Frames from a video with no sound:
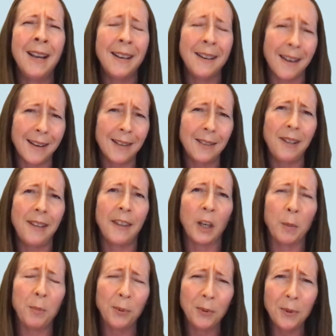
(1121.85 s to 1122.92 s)
Not only are they
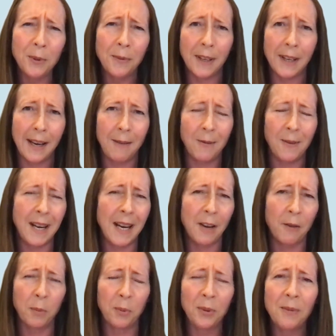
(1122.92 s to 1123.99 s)
proven, and we
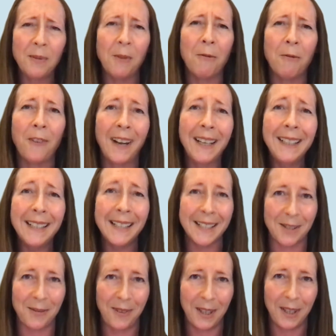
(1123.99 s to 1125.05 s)
have proven
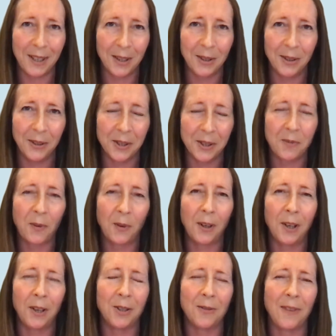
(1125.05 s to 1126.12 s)
finance vehicles
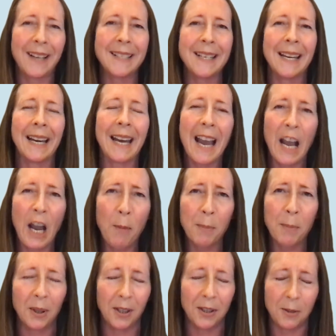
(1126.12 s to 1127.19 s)
for directing
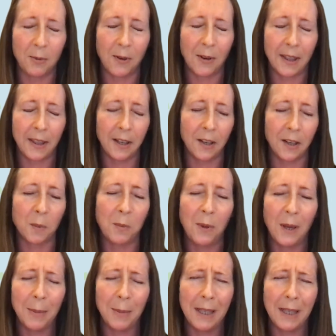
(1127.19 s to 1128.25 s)
capital toward their
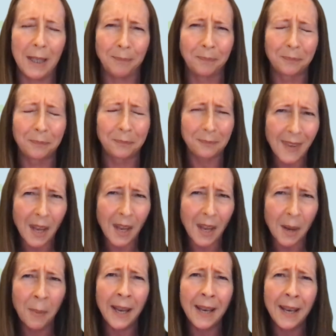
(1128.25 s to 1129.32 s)
deployment,
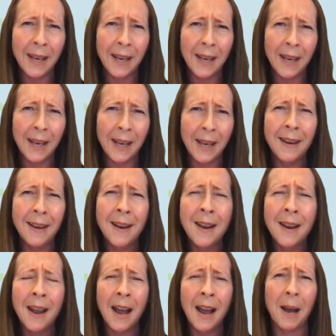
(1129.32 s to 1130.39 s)
but
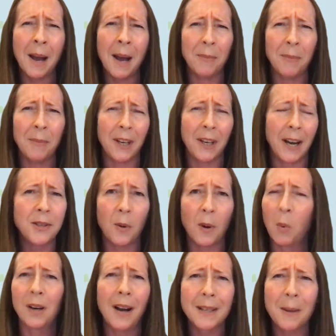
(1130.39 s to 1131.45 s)
they
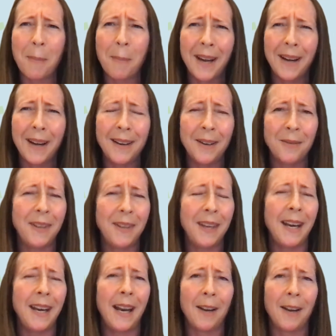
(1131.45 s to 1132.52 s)
also are more cost
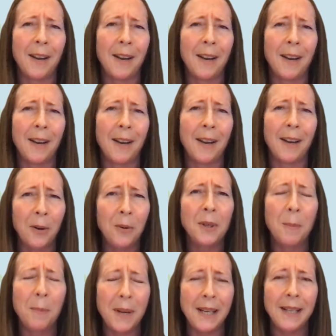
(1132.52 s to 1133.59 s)
competitive than ever
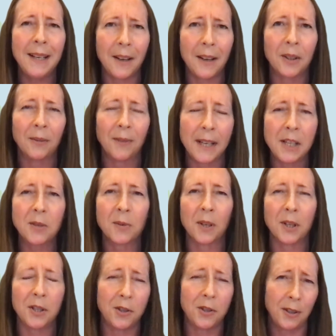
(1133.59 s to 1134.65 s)
before. They're out
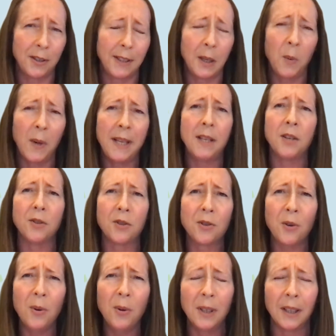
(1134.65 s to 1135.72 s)
competing other resources,
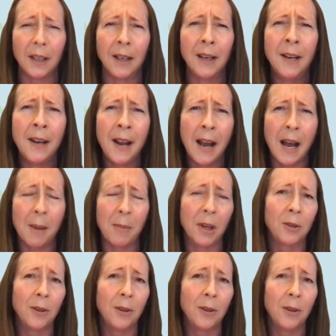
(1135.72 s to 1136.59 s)
certainly wind and solar,